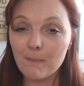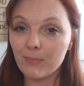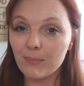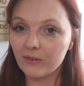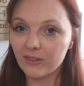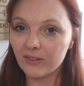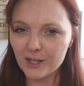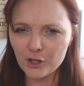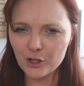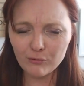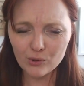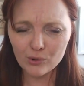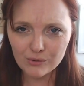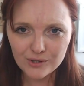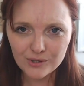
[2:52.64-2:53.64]
But then you've
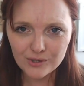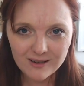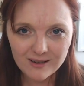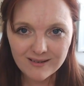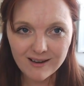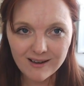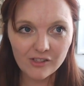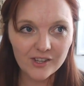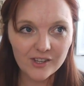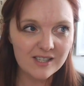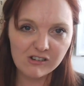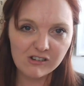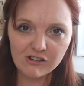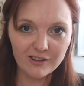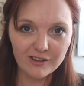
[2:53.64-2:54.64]
also got these
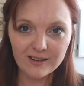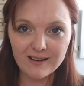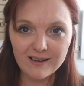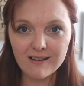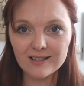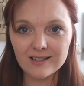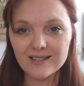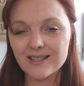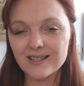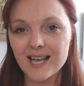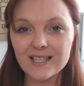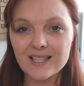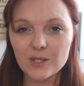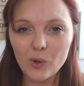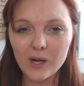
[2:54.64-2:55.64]
other costs
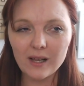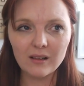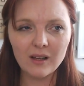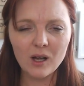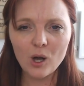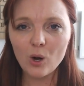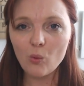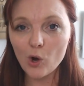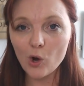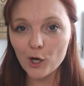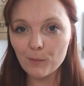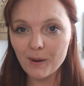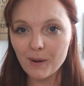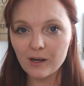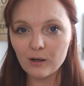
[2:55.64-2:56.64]
as well.
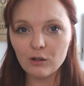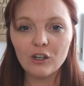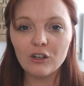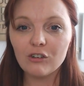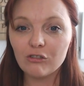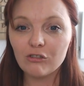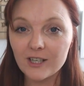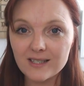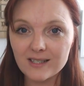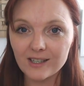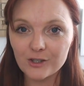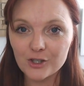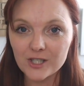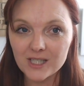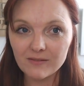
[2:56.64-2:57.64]
What about
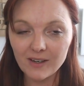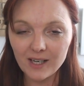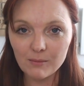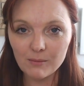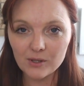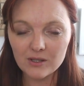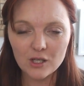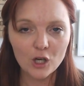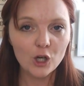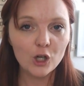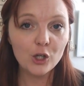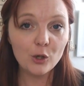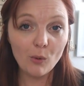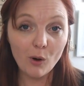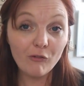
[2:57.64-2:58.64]
research and development?
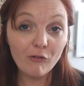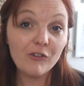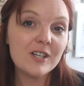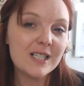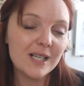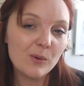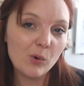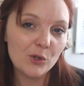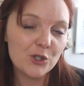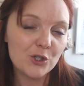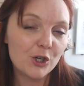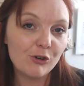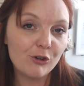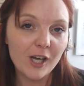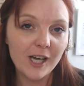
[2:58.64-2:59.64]
You obviously want to
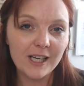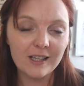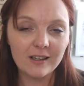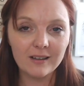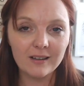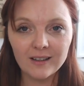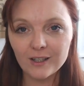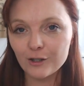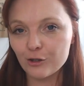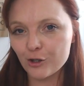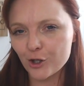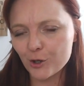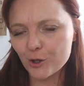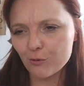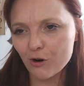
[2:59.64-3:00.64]
create
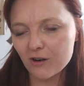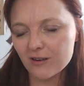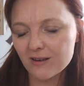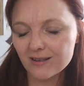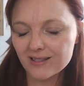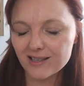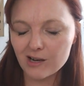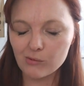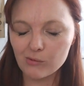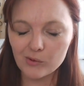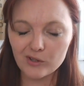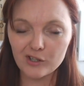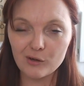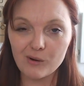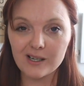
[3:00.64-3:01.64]
new products, come up
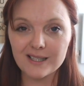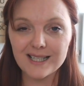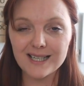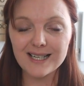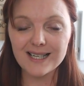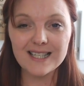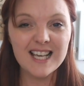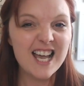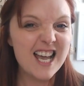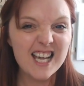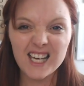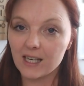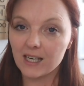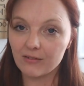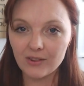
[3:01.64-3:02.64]
with new ideas,
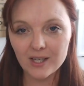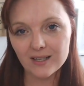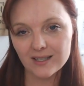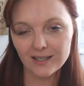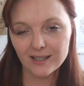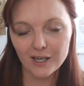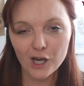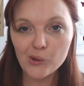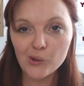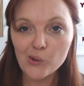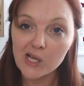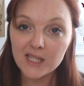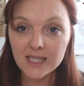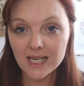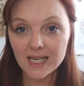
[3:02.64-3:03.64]
give things a go,
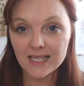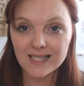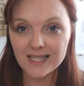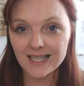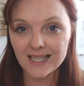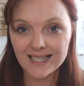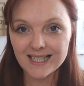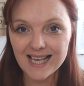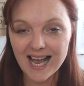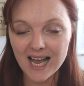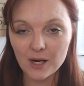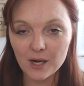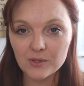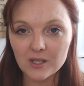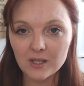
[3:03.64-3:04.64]
test things
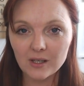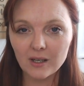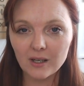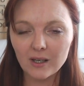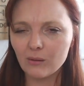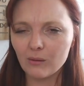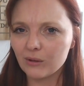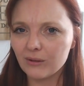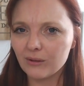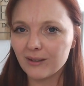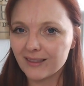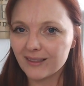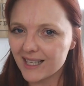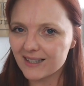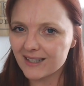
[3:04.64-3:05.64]
out. Well,
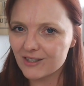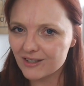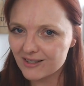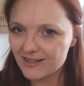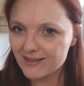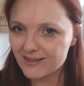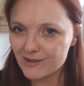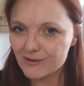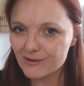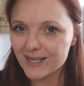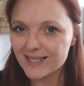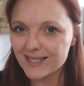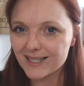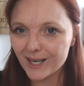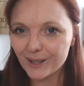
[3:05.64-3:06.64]
that doesn't
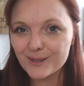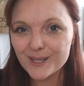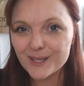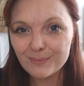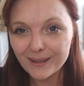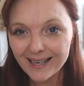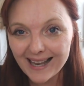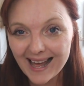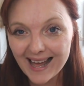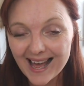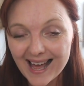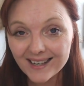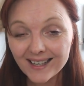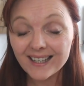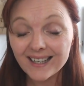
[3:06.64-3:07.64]
always go to
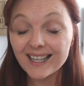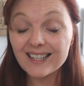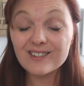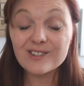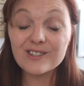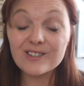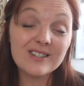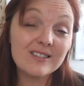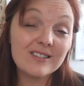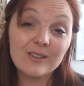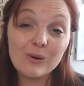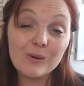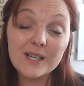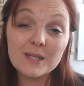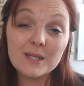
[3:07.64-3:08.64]
plan. That doesn't
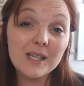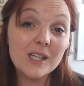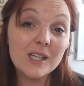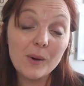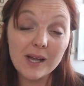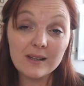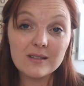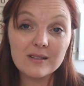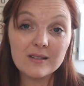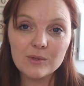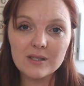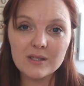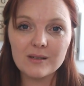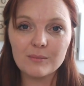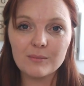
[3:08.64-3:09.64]
always mean you end up
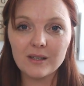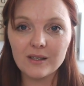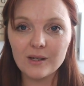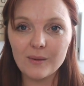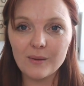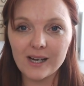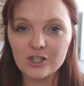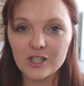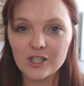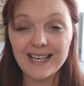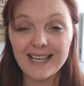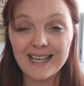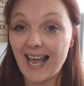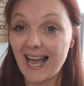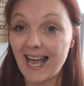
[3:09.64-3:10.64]
with something that you actually
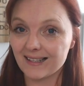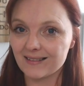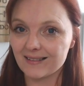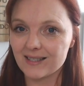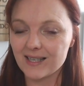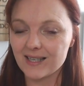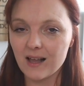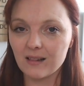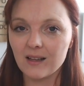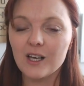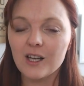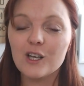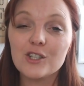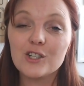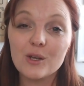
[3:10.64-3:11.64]
can sell.
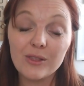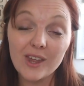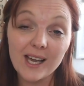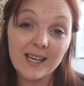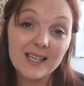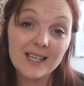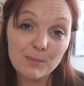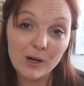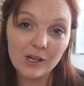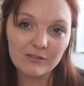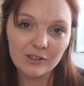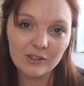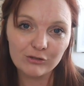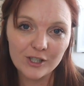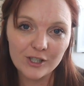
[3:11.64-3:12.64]
So that is
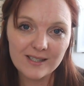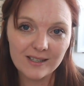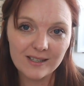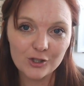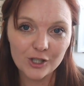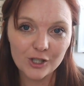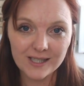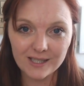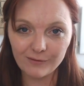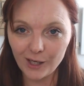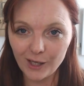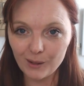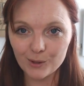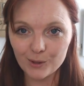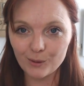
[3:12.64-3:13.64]
part of a research and
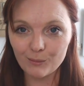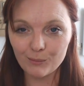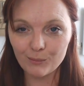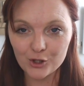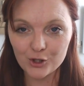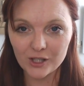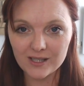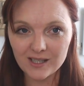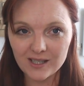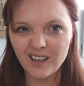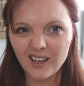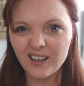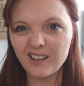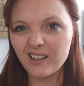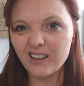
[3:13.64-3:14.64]
development budget.
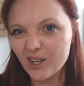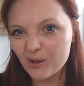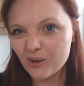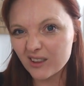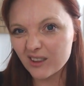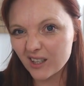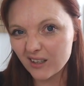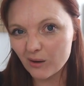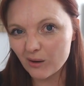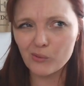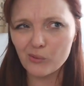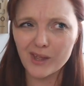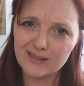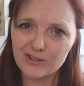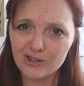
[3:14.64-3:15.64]
And I know you think, well,
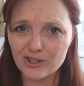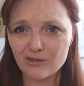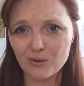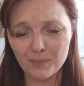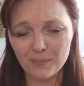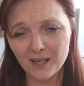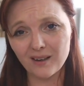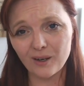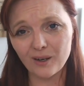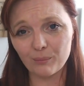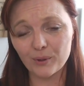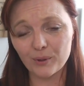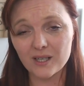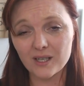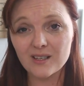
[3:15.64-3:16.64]
that's just for big
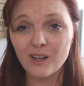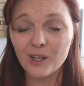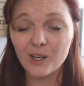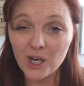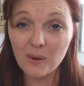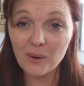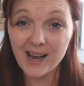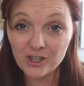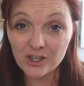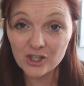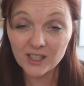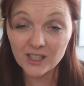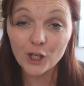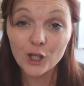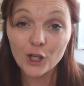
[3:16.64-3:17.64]
companies. No,
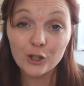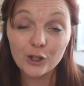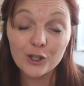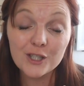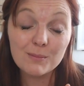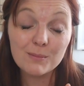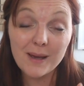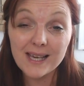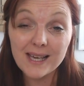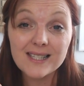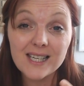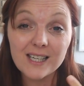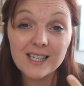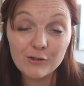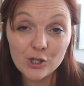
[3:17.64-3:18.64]
actually, it's
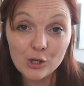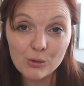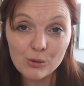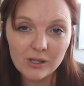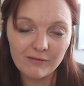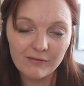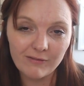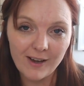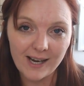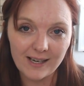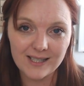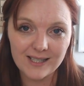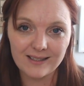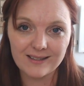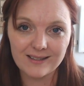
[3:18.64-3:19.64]
best if you can
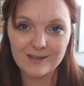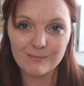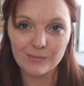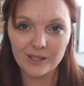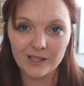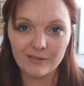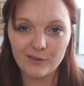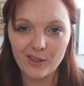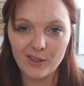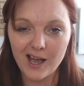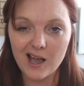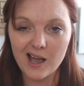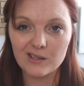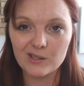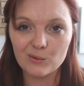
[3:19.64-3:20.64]
factor in some money for that
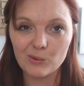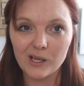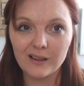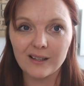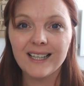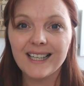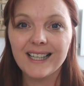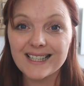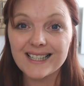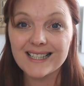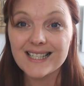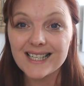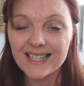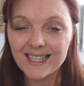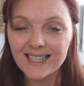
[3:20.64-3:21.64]
as well
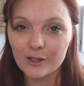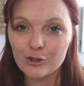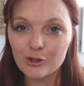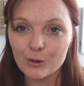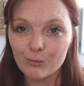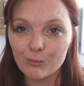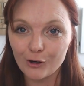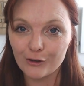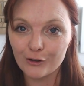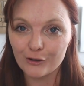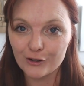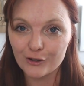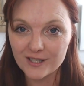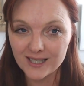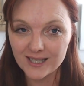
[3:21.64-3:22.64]
into each
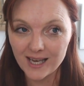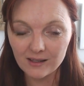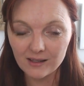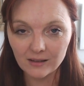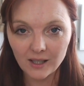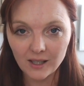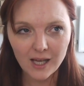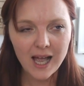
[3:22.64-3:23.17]
product sale.